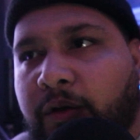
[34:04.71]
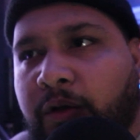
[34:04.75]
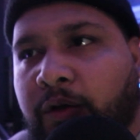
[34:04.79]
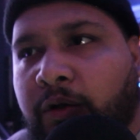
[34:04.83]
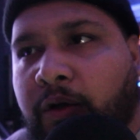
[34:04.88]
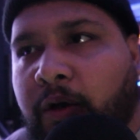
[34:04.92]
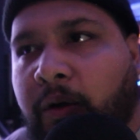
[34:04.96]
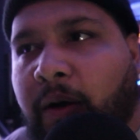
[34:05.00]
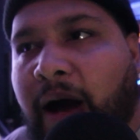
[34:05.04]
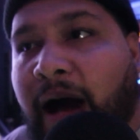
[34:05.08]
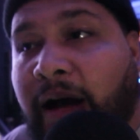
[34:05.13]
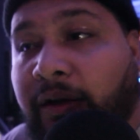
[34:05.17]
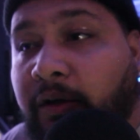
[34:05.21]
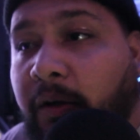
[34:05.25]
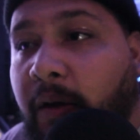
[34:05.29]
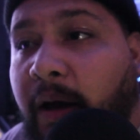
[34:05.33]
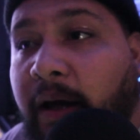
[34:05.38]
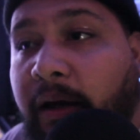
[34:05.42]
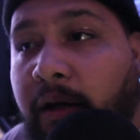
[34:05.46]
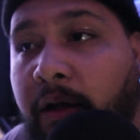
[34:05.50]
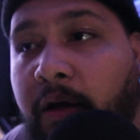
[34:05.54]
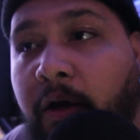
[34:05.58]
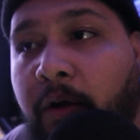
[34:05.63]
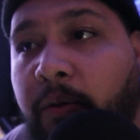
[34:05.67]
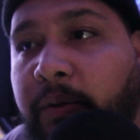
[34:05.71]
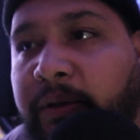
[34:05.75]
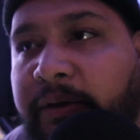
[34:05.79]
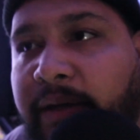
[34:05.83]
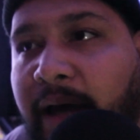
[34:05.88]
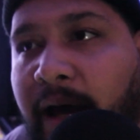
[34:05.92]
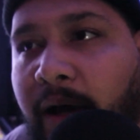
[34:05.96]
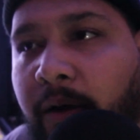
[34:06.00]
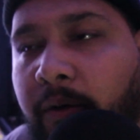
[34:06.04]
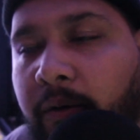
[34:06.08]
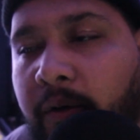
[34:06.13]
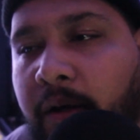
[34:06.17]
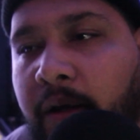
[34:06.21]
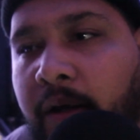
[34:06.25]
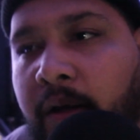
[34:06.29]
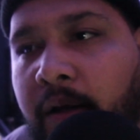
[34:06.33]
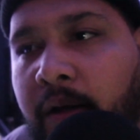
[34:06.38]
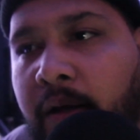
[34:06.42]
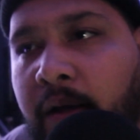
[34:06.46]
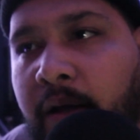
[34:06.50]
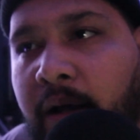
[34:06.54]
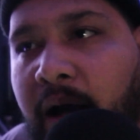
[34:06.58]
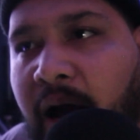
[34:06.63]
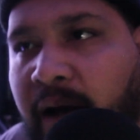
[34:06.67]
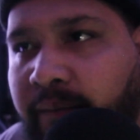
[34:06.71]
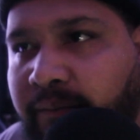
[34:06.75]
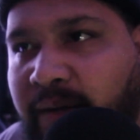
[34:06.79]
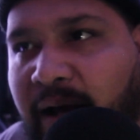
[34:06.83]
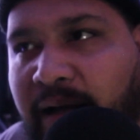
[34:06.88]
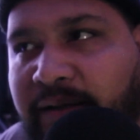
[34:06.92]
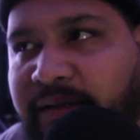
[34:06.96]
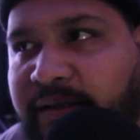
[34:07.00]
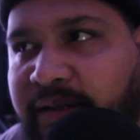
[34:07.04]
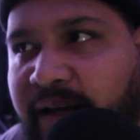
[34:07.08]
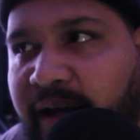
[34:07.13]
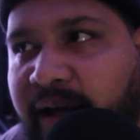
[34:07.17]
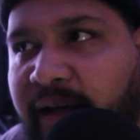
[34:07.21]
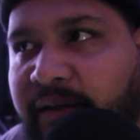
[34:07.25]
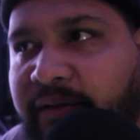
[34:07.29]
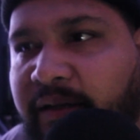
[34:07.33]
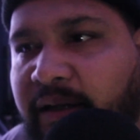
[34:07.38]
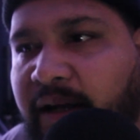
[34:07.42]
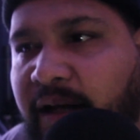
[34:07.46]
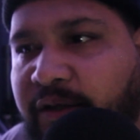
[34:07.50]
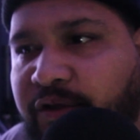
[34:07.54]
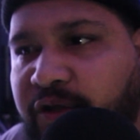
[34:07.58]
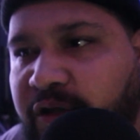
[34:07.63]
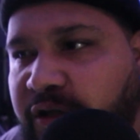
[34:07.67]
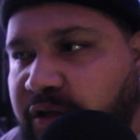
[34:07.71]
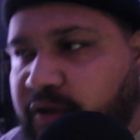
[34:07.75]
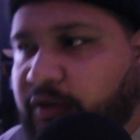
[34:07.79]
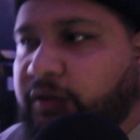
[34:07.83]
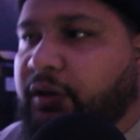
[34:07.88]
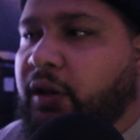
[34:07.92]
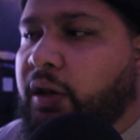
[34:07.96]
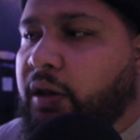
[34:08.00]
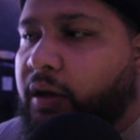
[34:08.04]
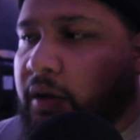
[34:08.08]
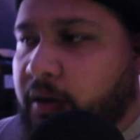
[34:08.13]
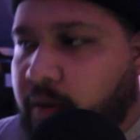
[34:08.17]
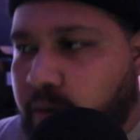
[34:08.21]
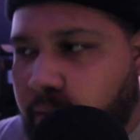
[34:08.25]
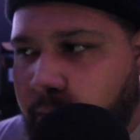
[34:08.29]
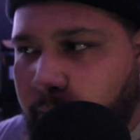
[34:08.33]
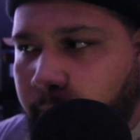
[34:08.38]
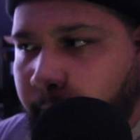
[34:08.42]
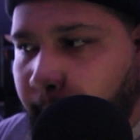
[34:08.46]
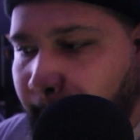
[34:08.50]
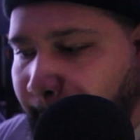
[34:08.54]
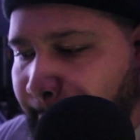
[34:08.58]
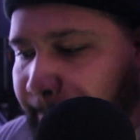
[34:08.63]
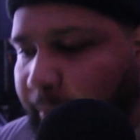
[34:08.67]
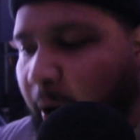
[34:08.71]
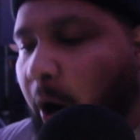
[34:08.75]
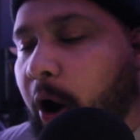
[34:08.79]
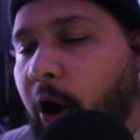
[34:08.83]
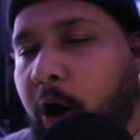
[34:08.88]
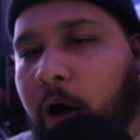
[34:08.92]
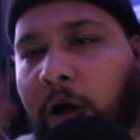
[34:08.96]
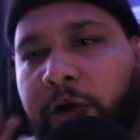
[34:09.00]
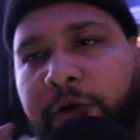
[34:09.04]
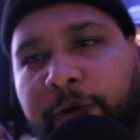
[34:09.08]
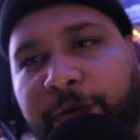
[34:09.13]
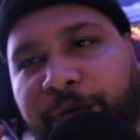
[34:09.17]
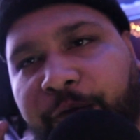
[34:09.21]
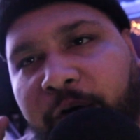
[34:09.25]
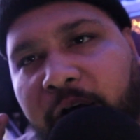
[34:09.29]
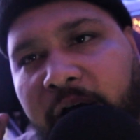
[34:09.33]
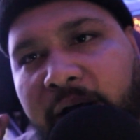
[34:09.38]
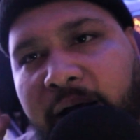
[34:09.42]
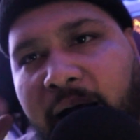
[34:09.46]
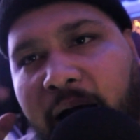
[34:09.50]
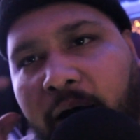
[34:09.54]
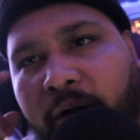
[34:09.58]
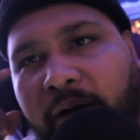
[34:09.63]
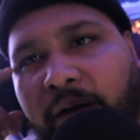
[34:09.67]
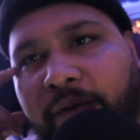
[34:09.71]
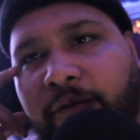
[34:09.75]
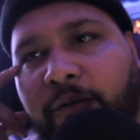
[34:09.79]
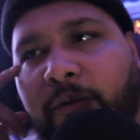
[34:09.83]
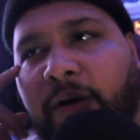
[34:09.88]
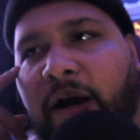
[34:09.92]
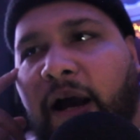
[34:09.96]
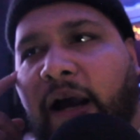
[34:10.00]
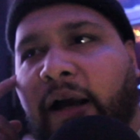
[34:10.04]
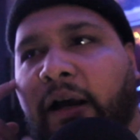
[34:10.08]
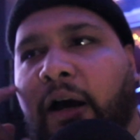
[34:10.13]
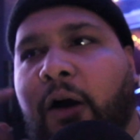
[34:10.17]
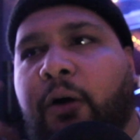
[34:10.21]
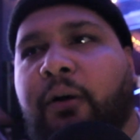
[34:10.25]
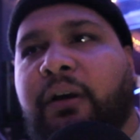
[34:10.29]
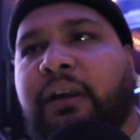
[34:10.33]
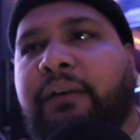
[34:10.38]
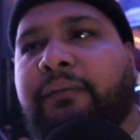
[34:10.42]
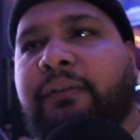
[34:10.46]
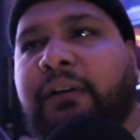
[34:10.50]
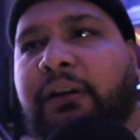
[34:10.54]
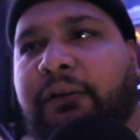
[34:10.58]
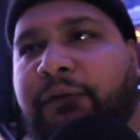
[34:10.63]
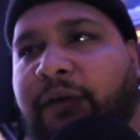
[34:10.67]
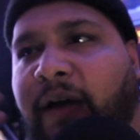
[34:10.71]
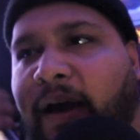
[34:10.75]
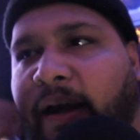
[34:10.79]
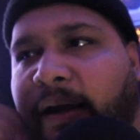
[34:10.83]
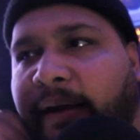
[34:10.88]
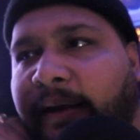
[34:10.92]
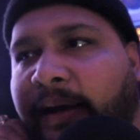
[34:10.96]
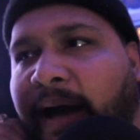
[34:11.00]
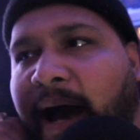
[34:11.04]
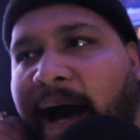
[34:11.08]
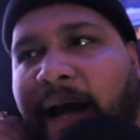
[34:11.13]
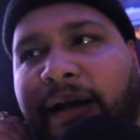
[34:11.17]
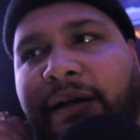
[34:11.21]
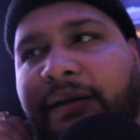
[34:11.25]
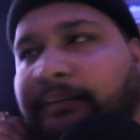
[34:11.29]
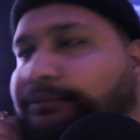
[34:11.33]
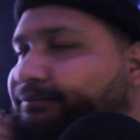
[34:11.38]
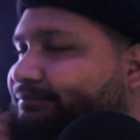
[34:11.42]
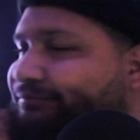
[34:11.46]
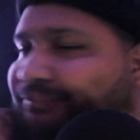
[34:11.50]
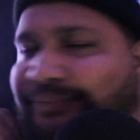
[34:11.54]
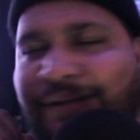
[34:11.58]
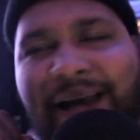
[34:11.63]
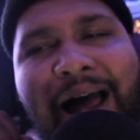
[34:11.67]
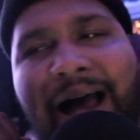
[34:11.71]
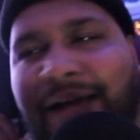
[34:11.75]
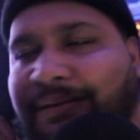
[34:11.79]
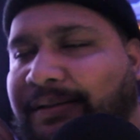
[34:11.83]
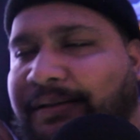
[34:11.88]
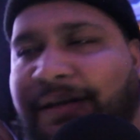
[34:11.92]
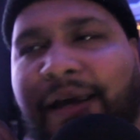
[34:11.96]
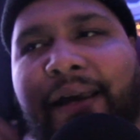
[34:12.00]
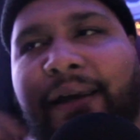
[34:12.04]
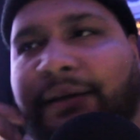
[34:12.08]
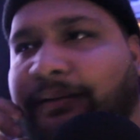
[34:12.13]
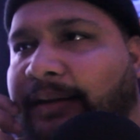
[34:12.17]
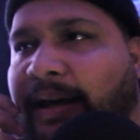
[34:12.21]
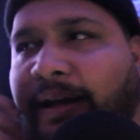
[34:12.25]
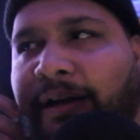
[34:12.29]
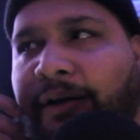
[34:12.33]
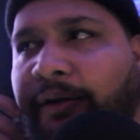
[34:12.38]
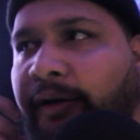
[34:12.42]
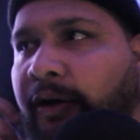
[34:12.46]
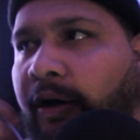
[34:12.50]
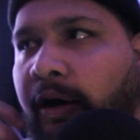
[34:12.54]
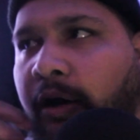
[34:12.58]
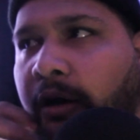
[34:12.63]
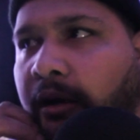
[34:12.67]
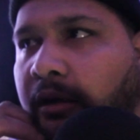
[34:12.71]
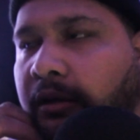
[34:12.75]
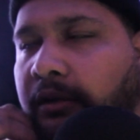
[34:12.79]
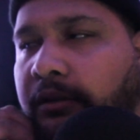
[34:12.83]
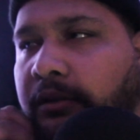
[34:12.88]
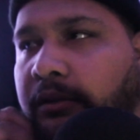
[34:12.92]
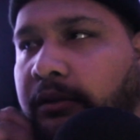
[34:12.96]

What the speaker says: You know, I know how to go without. I'm not saying that I just ball the fuck out everywhere I go, even if I ain't got it. Not saying that at all.